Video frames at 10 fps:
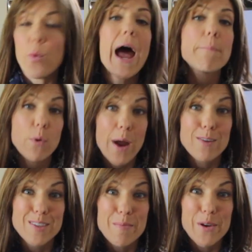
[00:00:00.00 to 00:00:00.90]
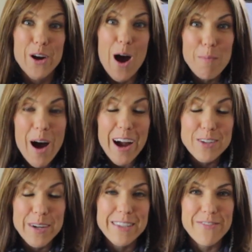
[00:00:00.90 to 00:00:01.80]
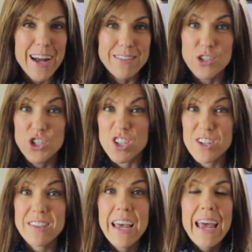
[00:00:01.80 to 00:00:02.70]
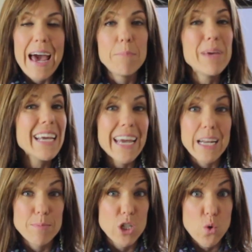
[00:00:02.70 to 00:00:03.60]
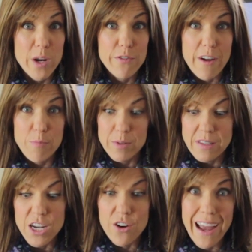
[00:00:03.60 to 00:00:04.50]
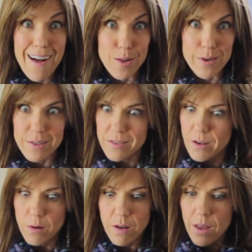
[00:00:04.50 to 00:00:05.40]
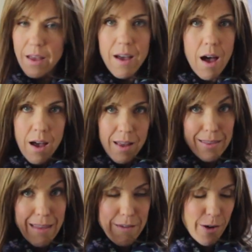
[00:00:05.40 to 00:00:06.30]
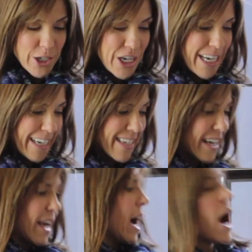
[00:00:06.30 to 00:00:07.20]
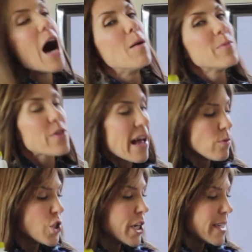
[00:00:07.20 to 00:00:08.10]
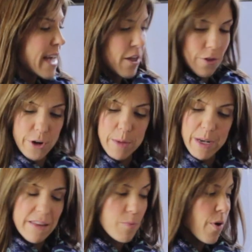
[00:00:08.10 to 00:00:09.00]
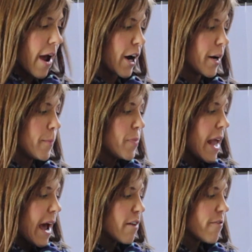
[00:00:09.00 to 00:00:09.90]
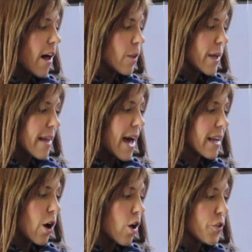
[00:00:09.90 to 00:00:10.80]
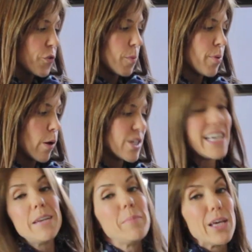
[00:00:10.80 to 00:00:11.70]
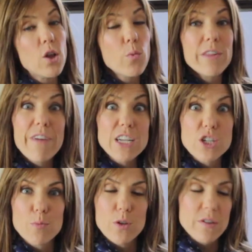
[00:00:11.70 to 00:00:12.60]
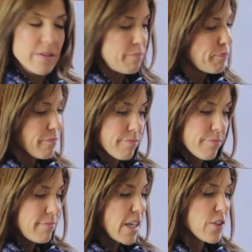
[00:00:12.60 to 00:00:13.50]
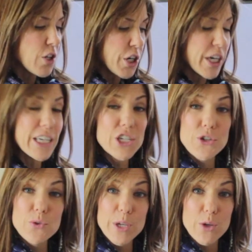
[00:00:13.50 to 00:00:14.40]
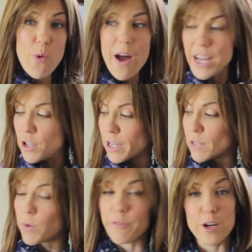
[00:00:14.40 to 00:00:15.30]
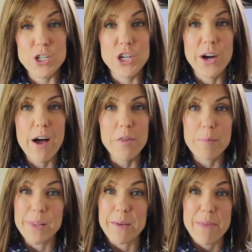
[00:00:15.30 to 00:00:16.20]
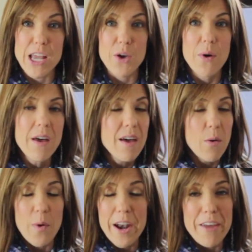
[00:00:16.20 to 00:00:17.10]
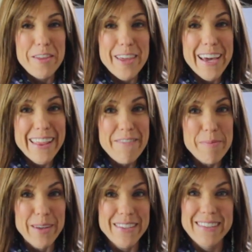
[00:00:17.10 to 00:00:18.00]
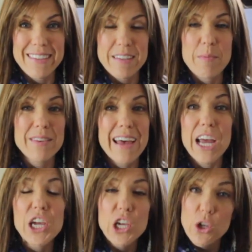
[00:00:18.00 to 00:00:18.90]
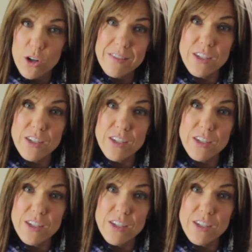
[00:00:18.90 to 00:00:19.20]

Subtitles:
wrap around some of your carbohydrates, fats, and sugars and mitigate up to 25% of your calories. So love our cheat. So that's what you're going to take 30 minutes prior. And following that, it calls for protein meal with vegetables. So you're going to choose what you want. You can refer to your healthy plate menu. Another thing I love about the system is that you're